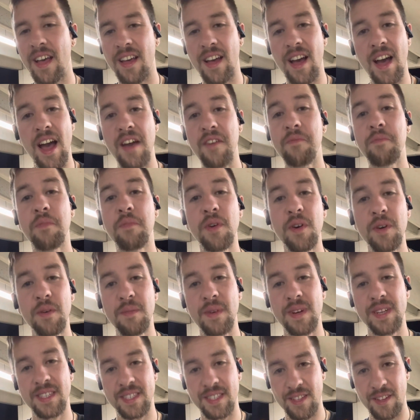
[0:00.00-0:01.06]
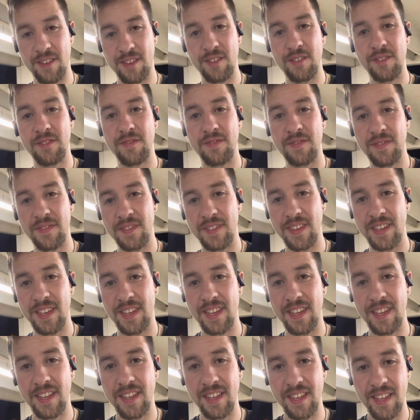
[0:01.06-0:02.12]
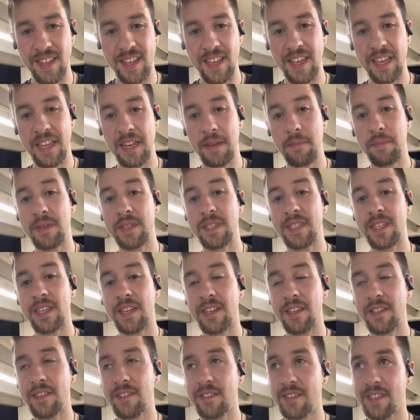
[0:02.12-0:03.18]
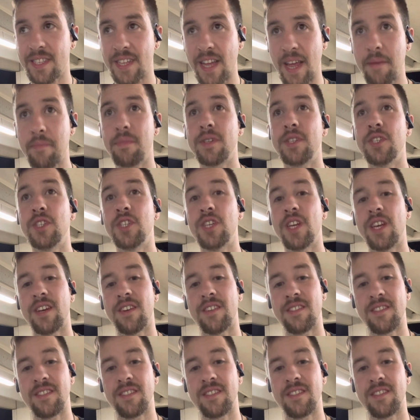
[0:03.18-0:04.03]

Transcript: I've put myself in a particular type of jail.